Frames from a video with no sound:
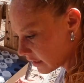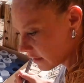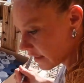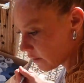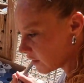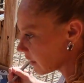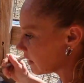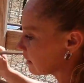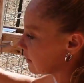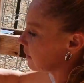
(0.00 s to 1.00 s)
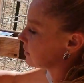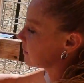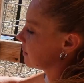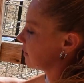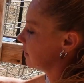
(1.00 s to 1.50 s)
Now we got to get
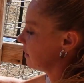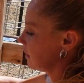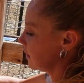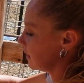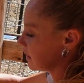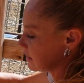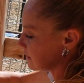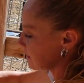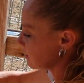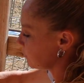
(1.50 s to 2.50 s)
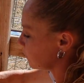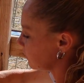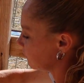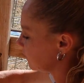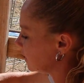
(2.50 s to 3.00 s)
a sample
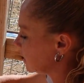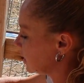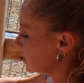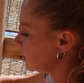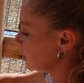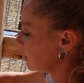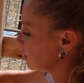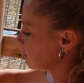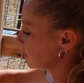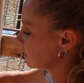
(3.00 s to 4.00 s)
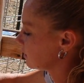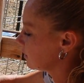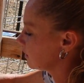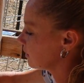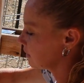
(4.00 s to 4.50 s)
of Lily.
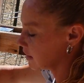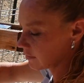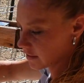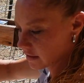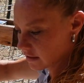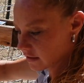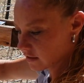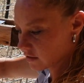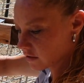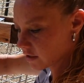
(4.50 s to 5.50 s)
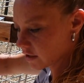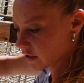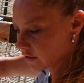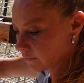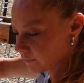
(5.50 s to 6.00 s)
Give it a little stir.